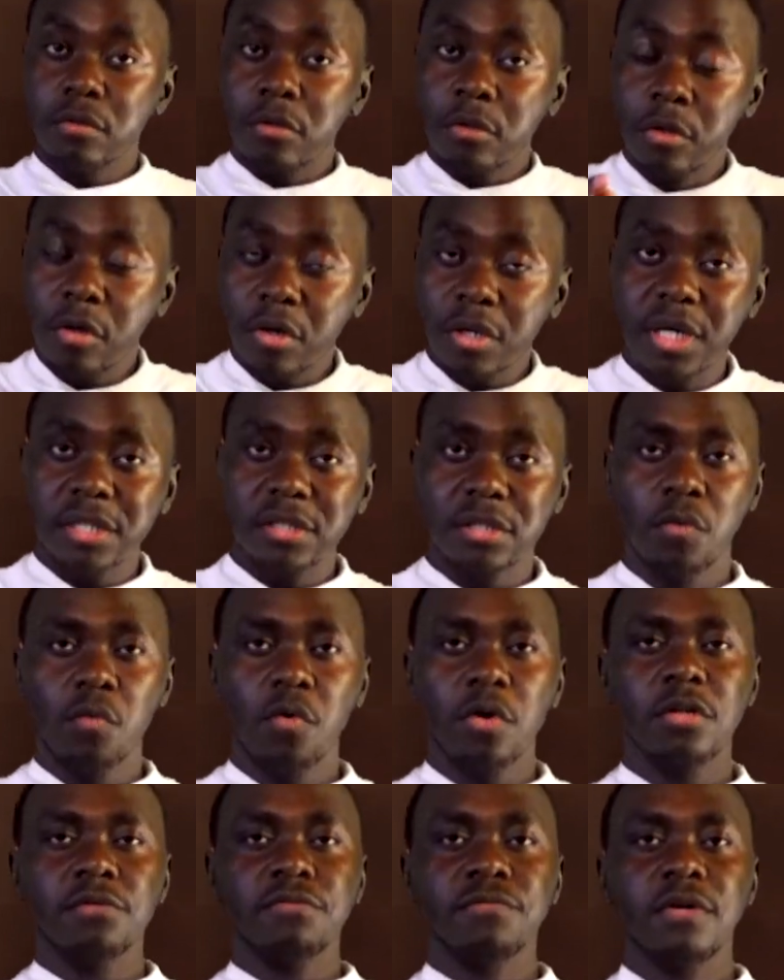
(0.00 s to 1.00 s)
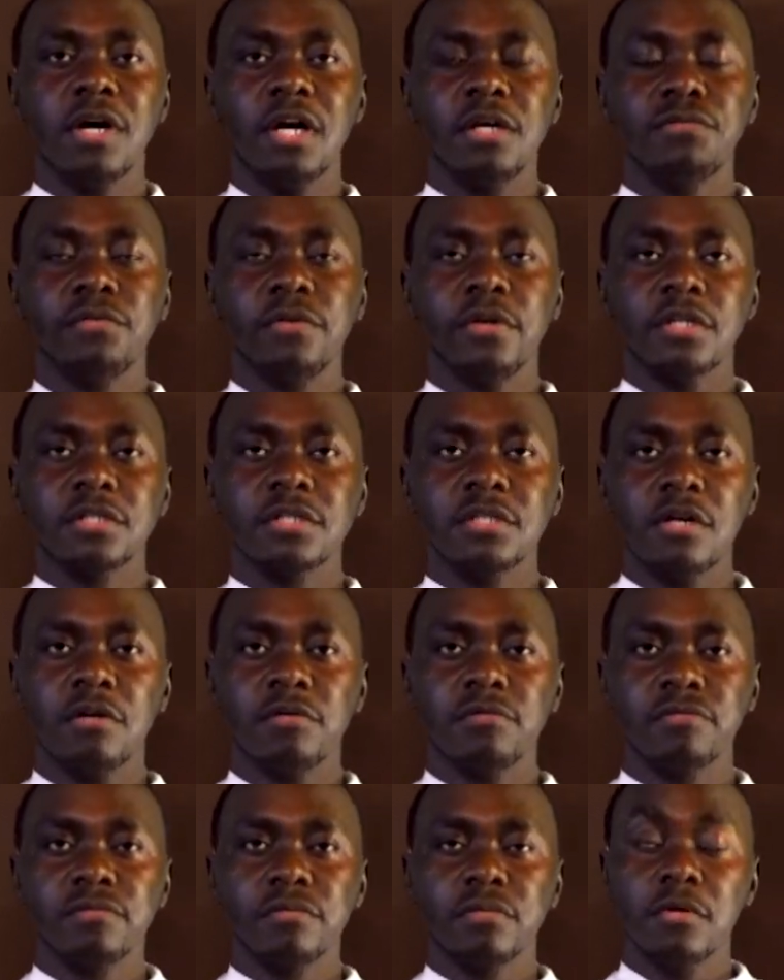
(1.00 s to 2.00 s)
Look at the word of God for
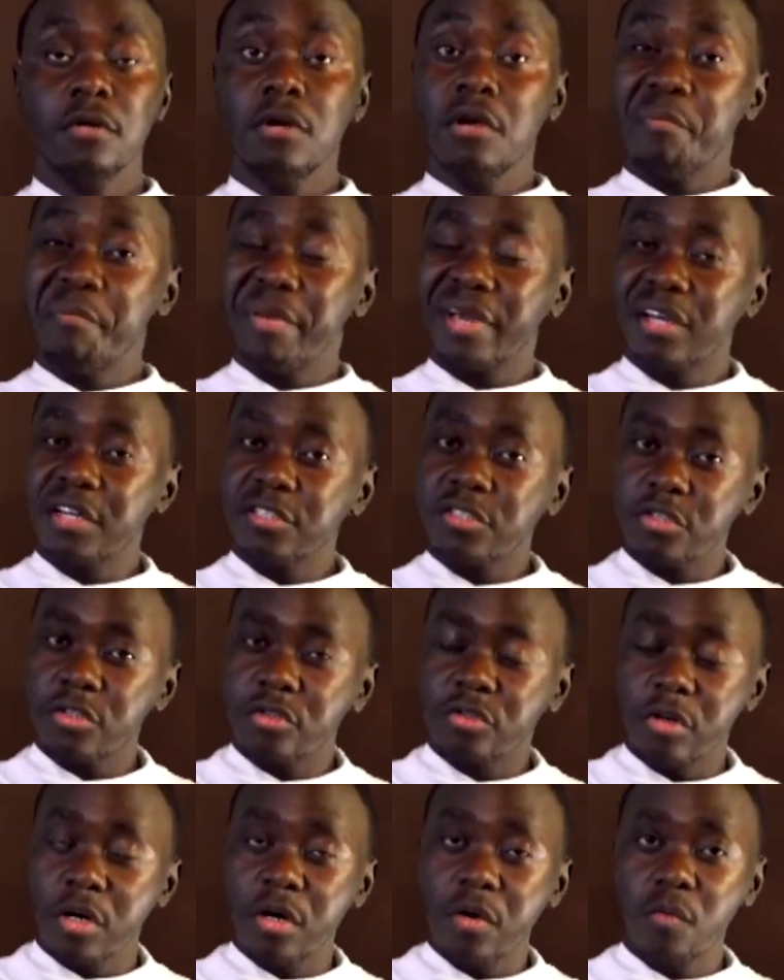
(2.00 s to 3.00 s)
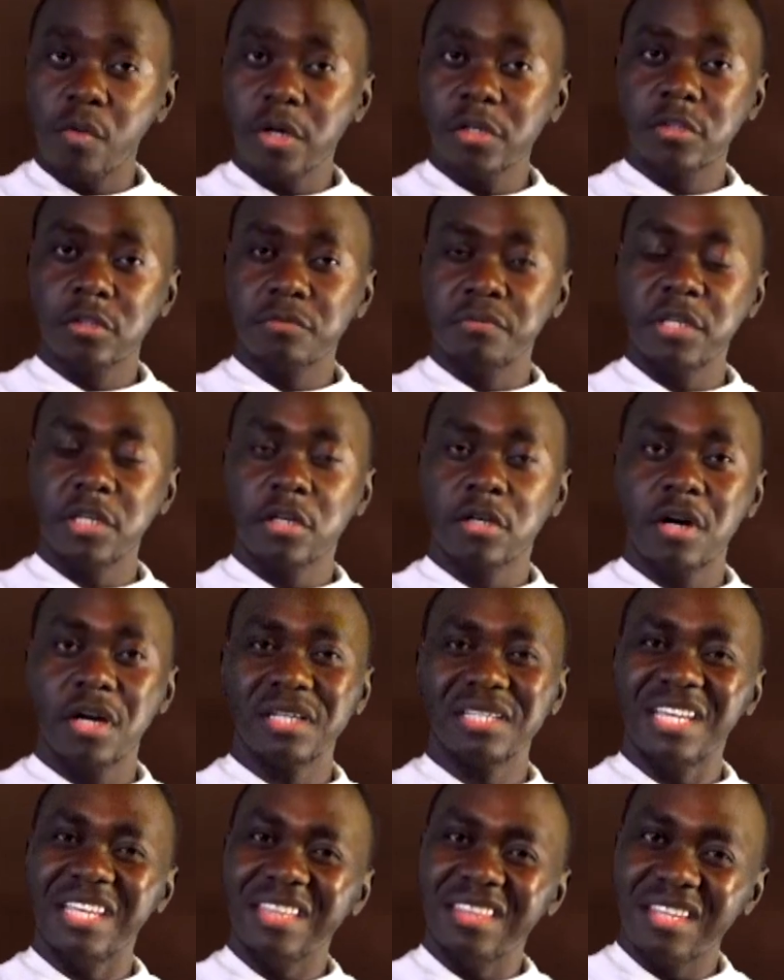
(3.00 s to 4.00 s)
yourself because you don't want to be
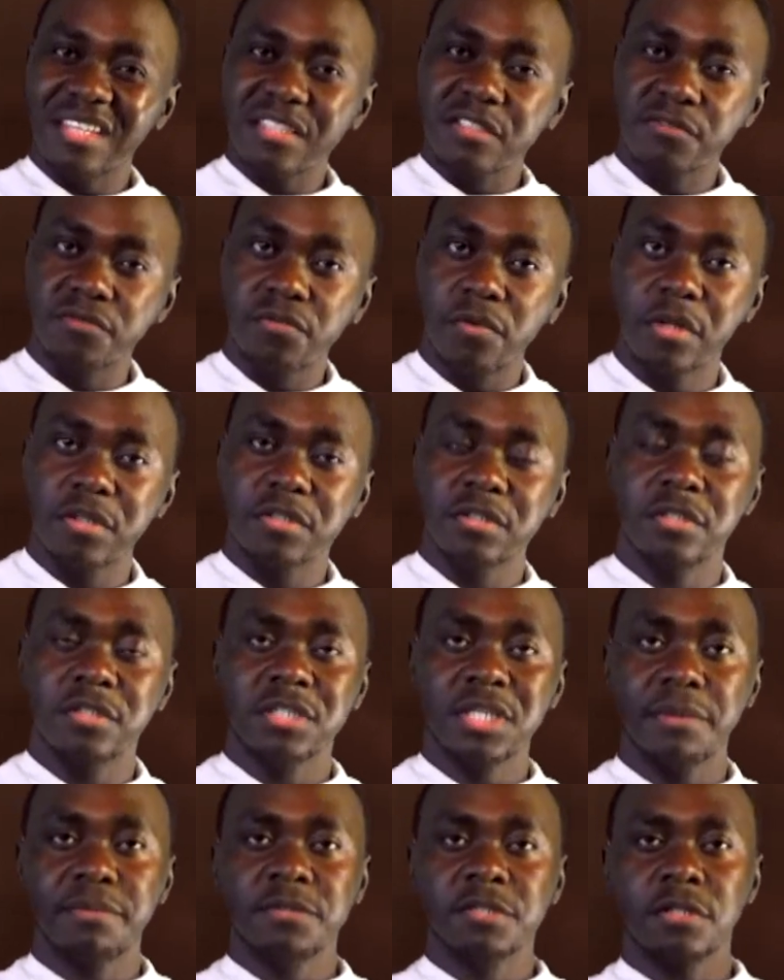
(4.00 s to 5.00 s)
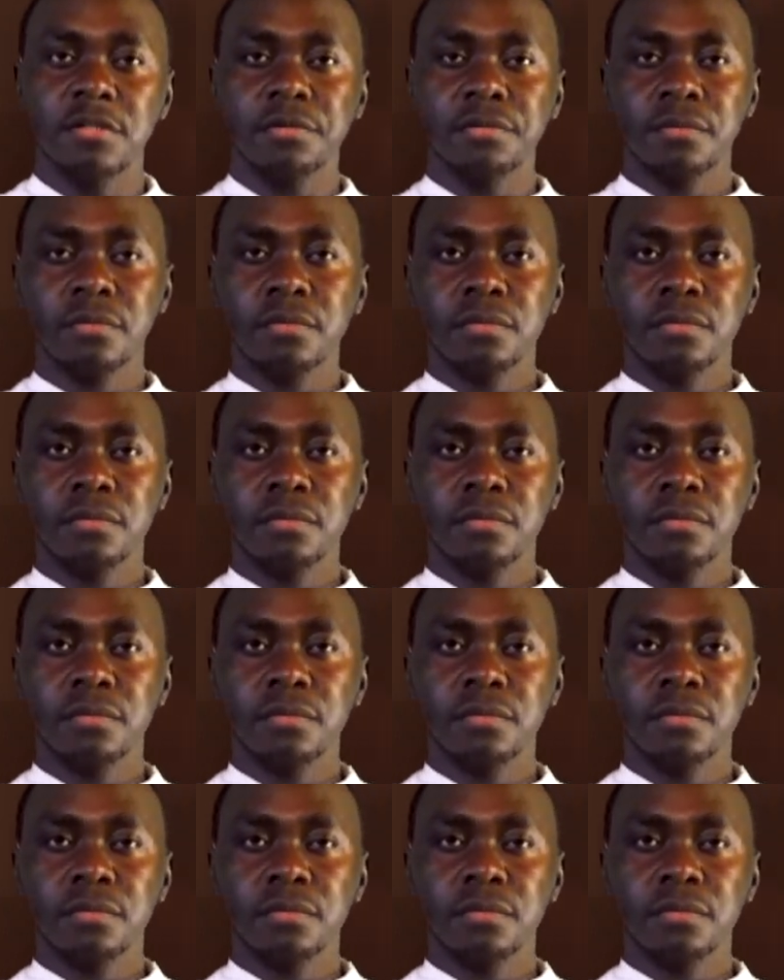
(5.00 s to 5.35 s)
caught in this false deception.